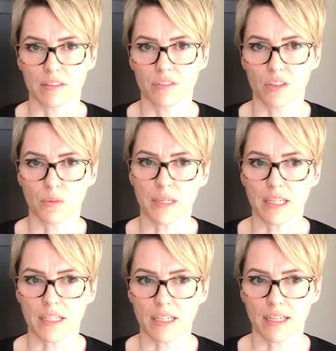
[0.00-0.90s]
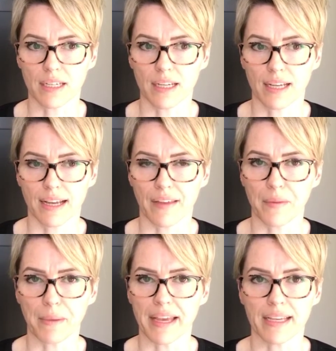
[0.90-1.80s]
for a week and the
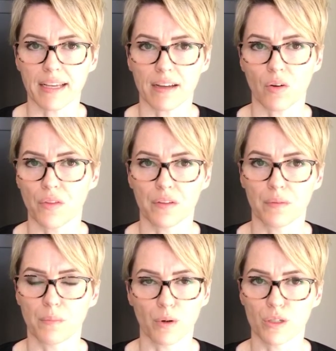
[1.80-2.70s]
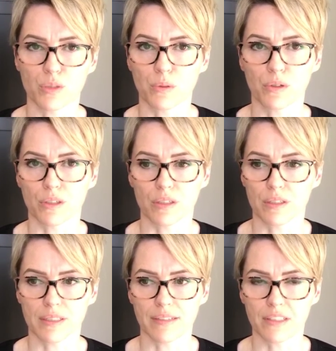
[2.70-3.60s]
bank or the mortgage broker
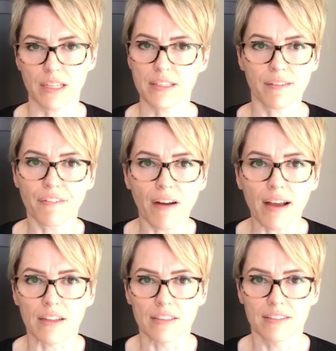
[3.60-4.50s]
never gets the file.